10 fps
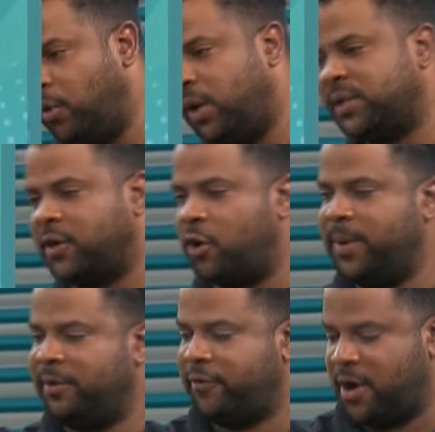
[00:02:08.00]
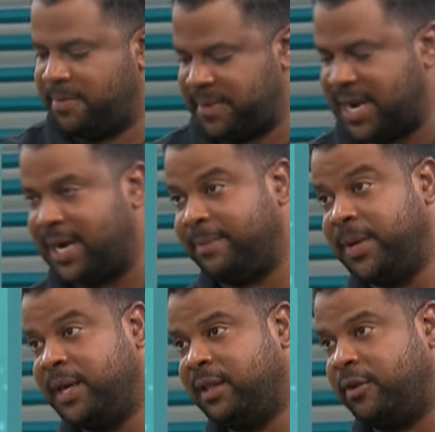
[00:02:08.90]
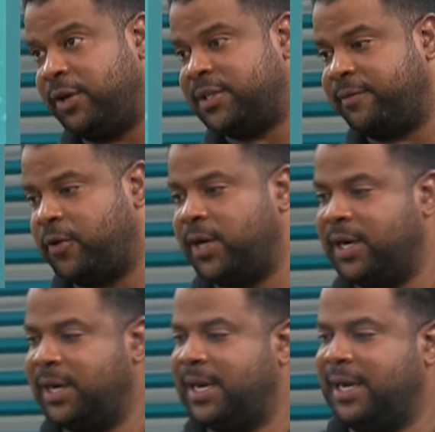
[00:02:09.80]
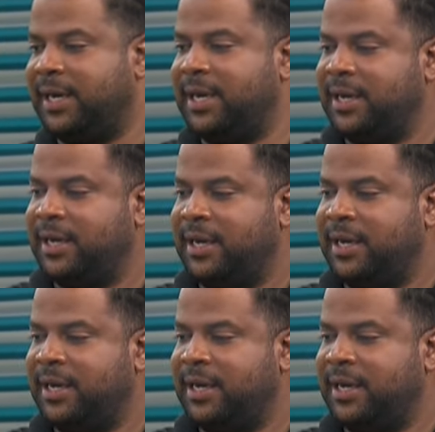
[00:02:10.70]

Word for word: water coming from um, the reservoir and